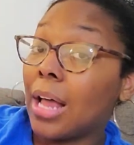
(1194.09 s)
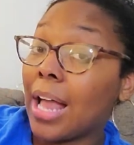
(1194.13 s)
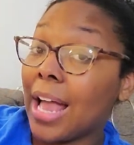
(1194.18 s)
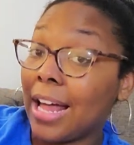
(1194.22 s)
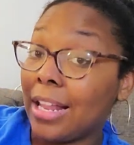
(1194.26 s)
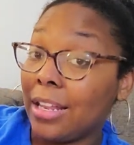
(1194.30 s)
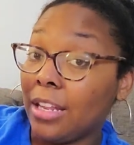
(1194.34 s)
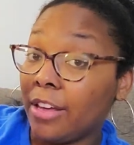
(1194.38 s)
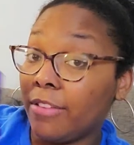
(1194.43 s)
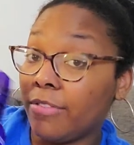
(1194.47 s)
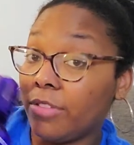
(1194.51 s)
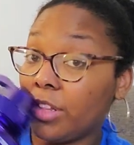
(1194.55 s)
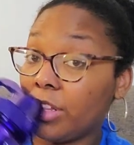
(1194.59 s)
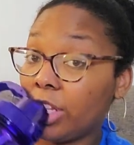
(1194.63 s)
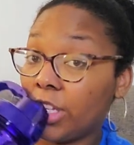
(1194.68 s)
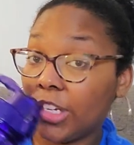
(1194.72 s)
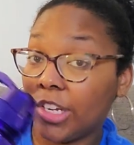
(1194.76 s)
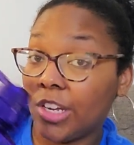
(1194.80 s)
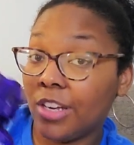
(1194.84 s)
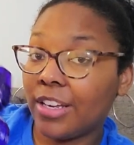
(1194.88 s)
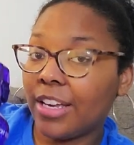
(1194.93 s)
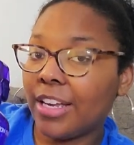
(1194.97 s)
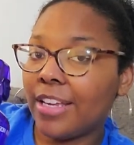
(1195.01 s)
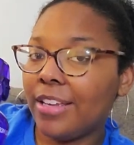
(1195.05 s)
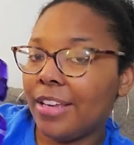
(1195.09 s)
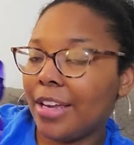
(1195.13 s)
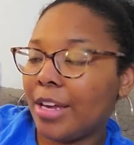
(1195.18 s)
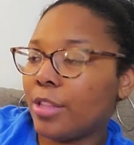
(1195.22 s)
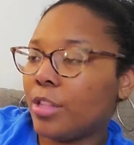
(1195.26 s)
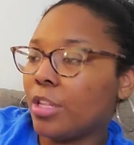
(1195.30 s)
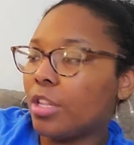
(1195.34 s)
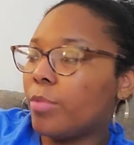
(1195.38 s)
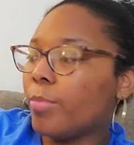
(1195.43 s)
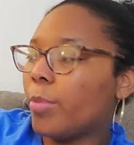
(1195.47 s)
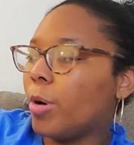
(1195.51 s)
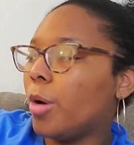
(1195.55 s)
I love this jug. And
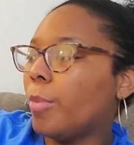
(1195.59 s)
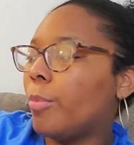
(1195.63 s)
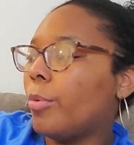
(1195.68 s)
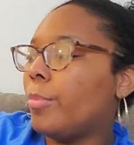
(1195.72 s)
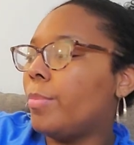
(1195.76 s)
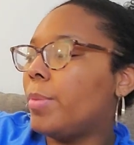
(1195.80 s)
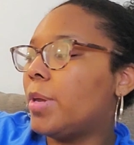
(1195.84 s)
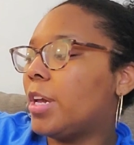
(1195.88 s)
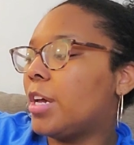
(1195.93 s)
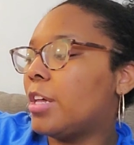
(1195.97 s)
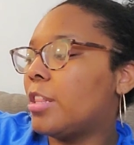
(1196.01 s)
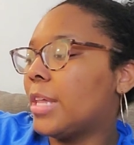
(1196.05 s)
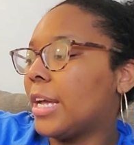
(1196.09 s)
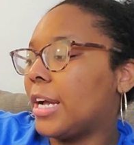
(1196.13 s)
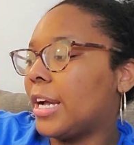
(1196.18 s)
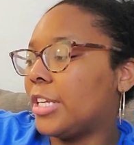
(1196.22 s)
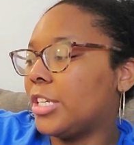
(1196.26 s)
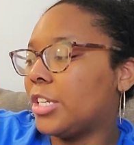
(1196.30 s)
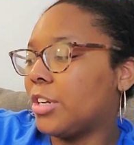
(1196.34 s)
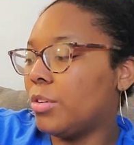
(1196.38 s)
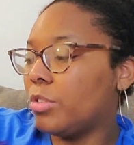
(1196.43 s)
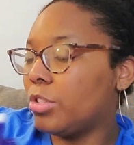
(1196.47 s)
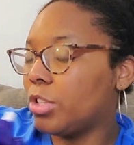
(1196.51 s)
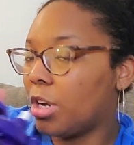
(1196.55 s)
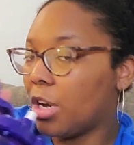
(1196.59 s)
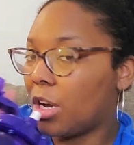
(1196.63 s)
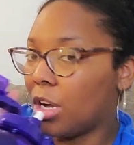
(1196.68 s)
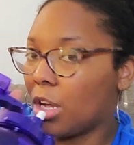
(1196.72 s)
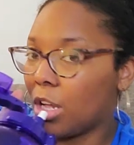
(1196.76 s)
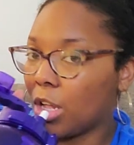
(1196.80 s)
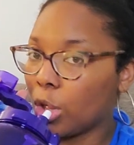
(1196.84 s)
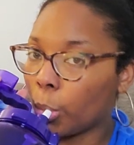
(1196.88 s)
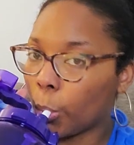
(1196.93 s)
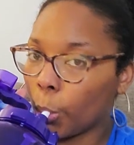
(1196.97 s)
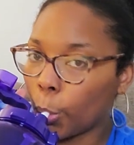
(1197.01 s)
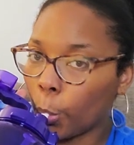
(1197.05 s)
yes, it's purple because like I told y'all,